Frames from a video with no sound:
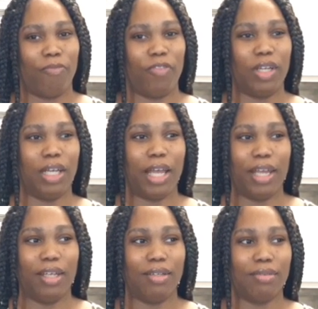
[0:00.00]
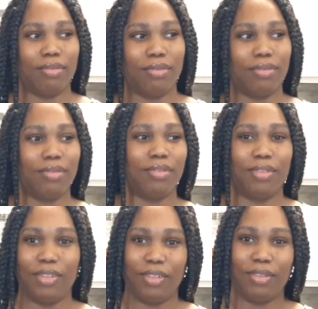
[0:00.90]
whole, yeah, it was a
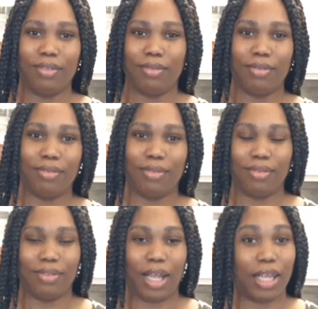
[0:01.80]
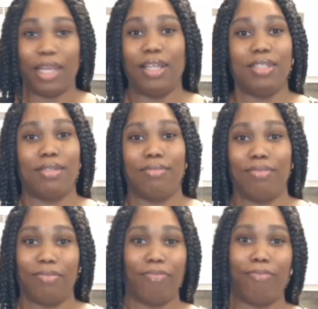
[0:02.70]
whole, yeah. I guess
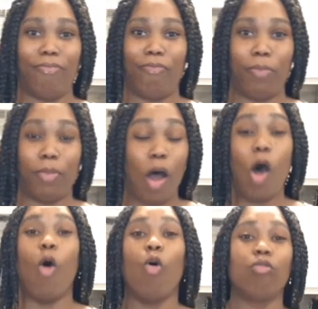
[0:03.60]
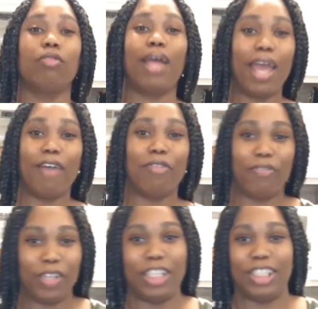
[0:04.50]
a whole half a fish.